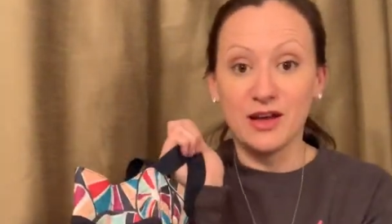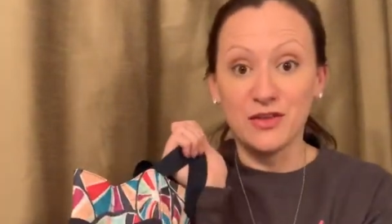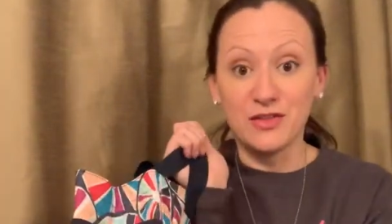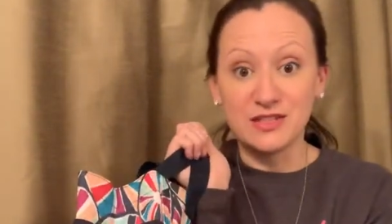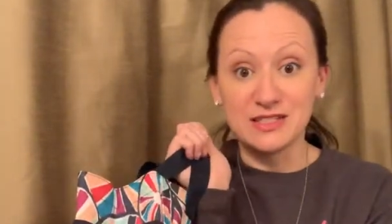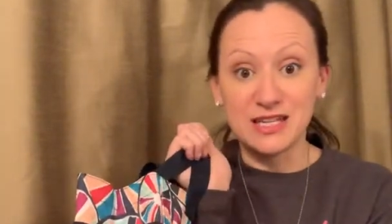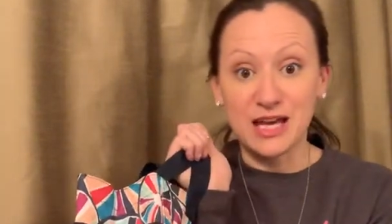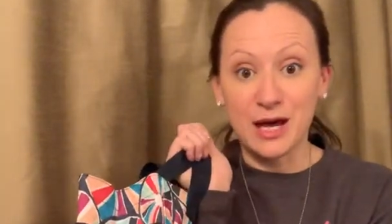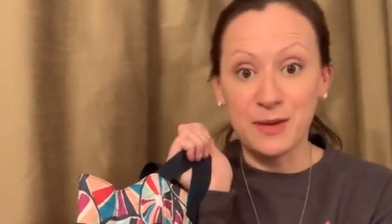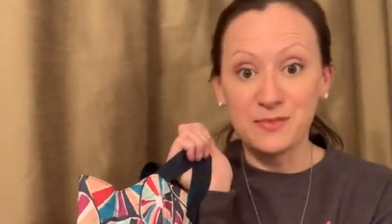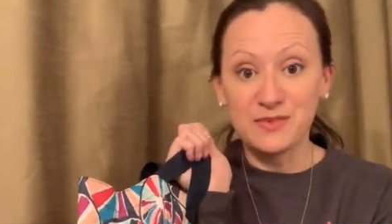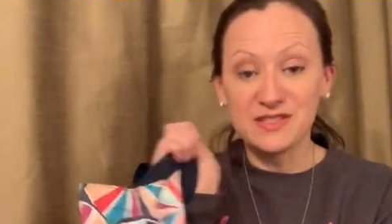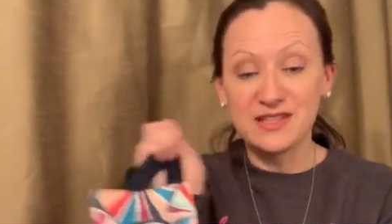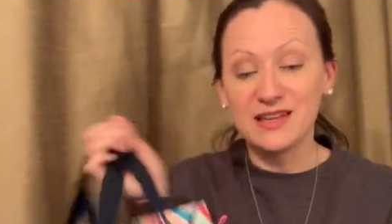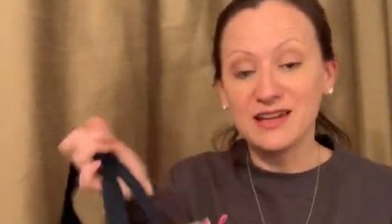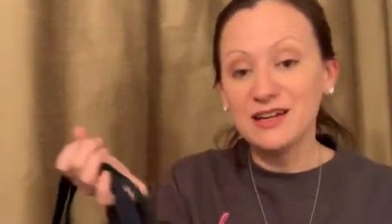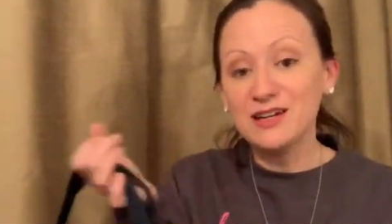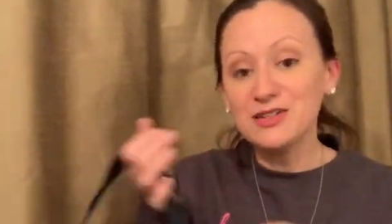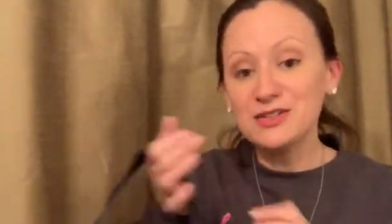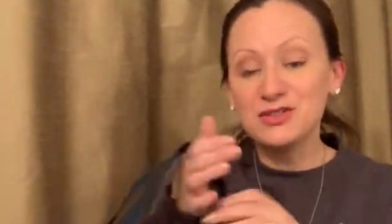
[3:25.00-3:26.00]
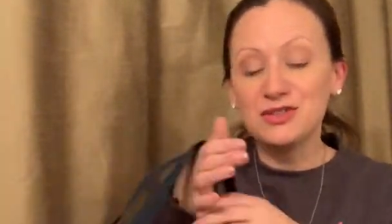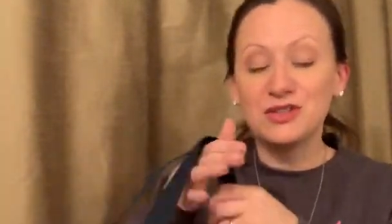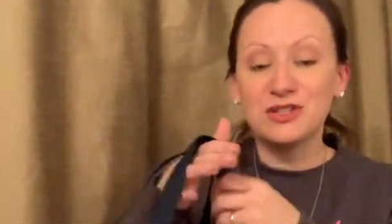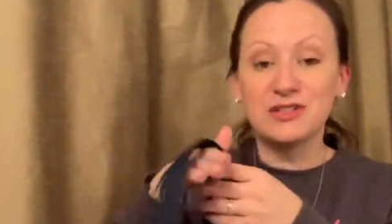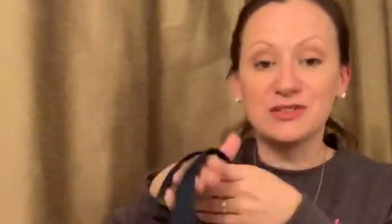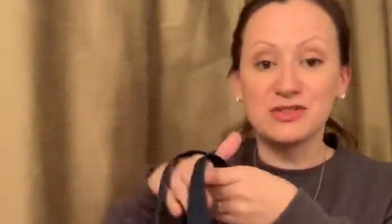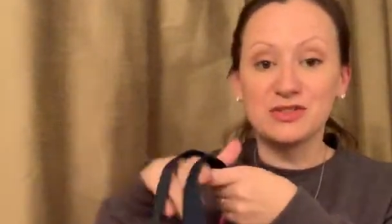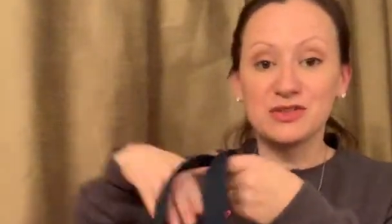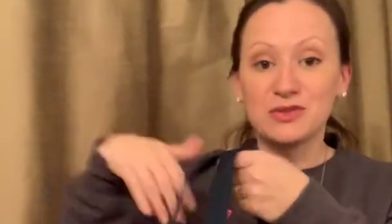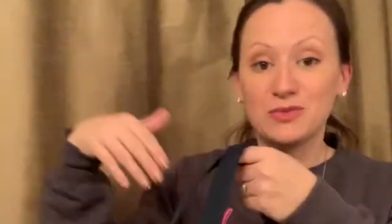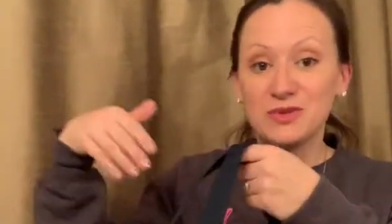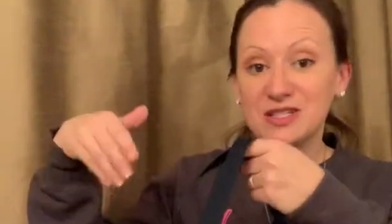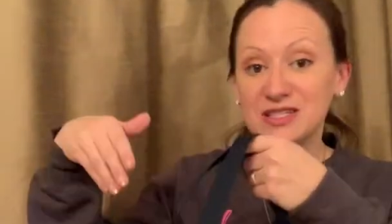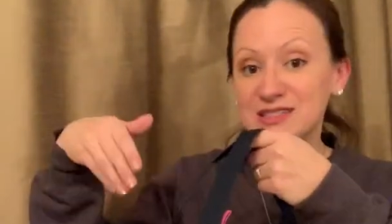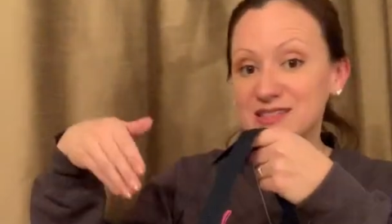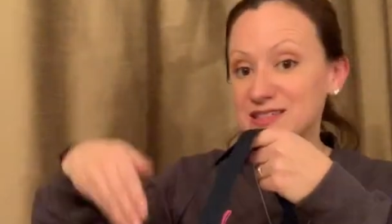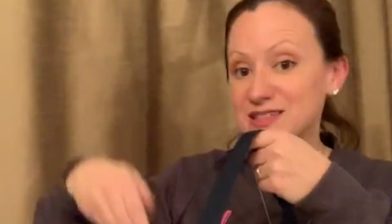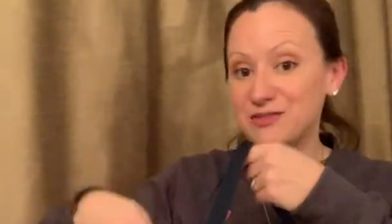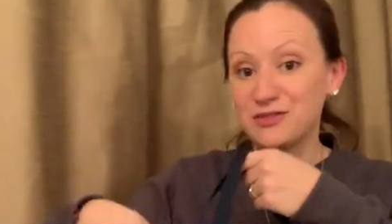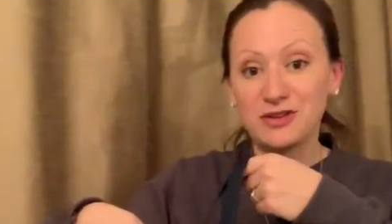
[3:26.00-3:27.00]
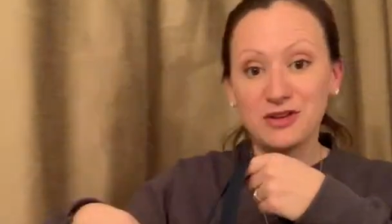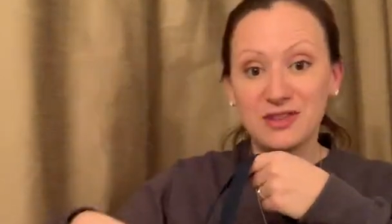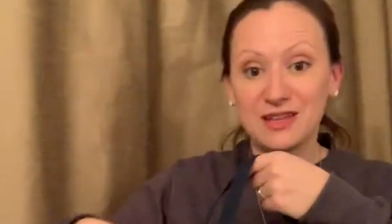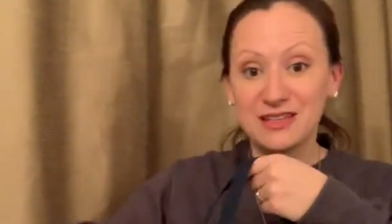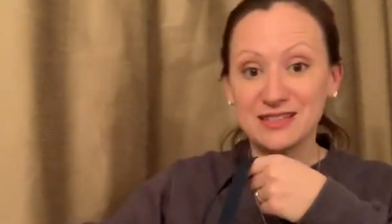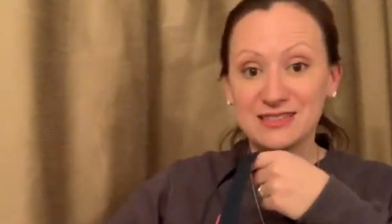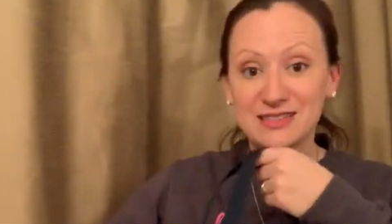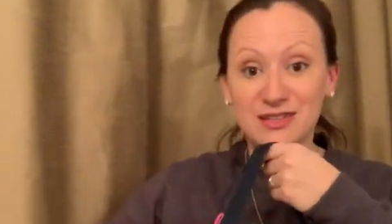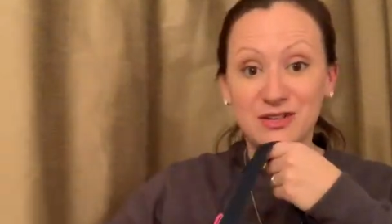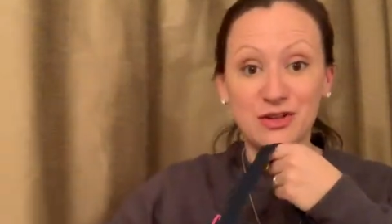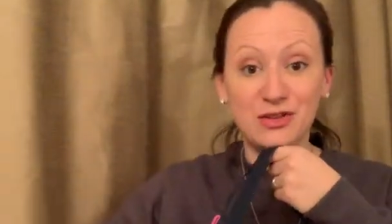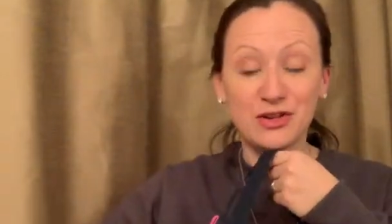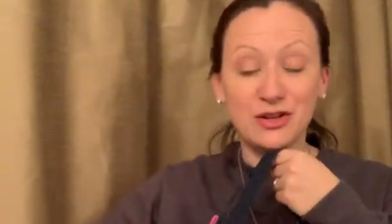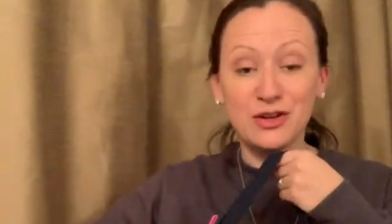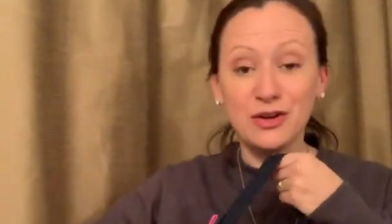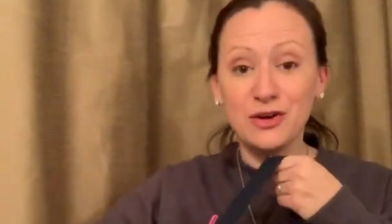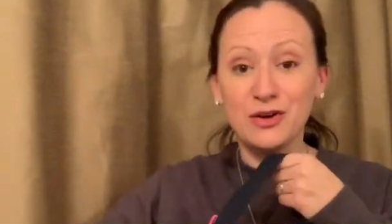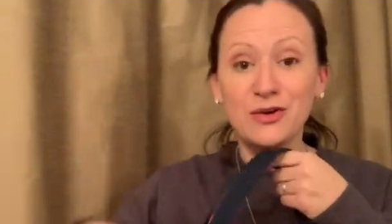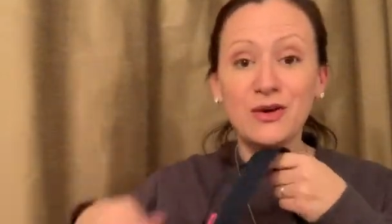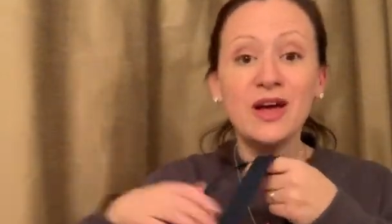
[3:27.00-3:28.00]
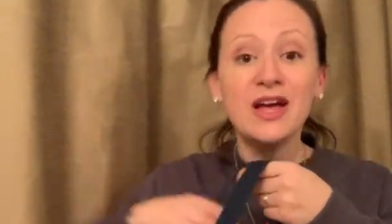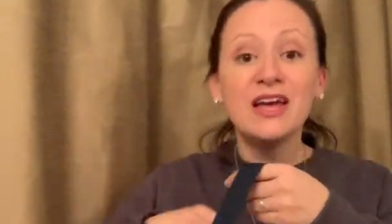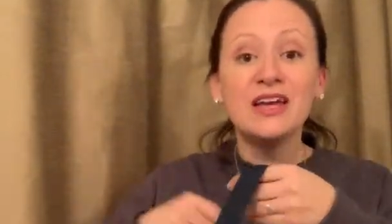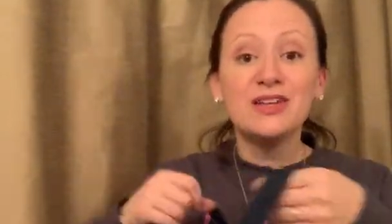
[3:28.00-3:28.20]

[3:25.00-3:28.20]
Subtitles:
the tops there, so you can squeeze different things in on the go.